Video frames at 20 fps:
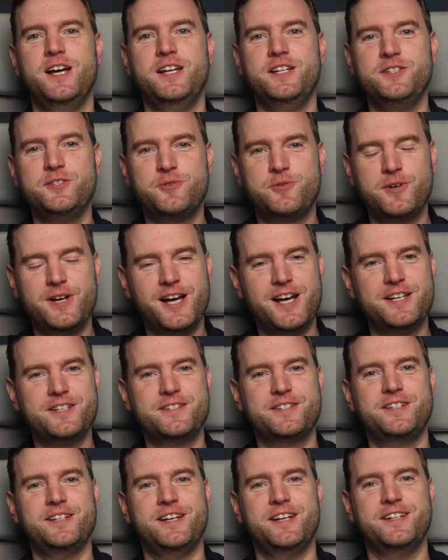
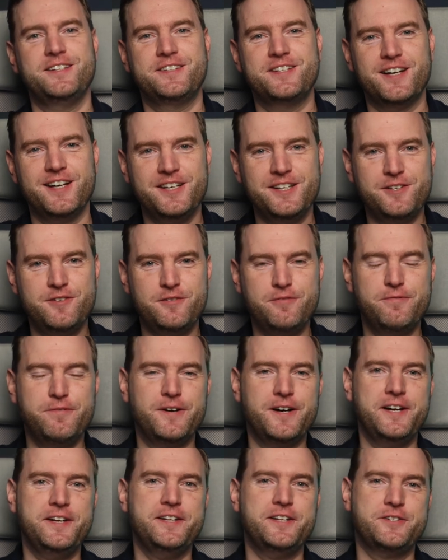entrust the entire
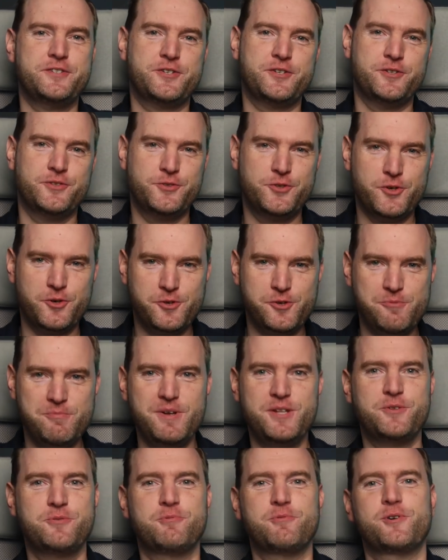financial
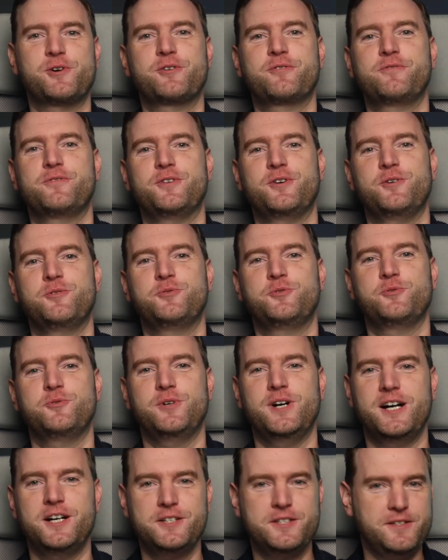document workflow to
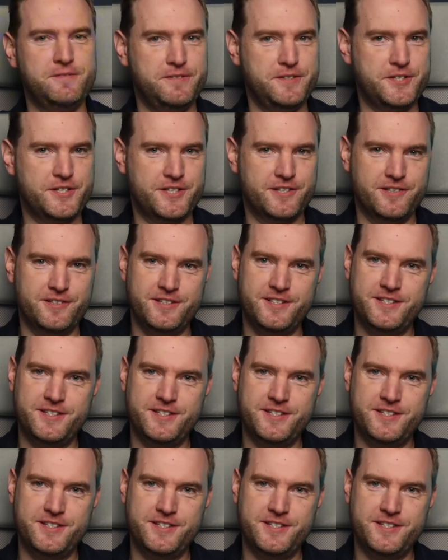artificial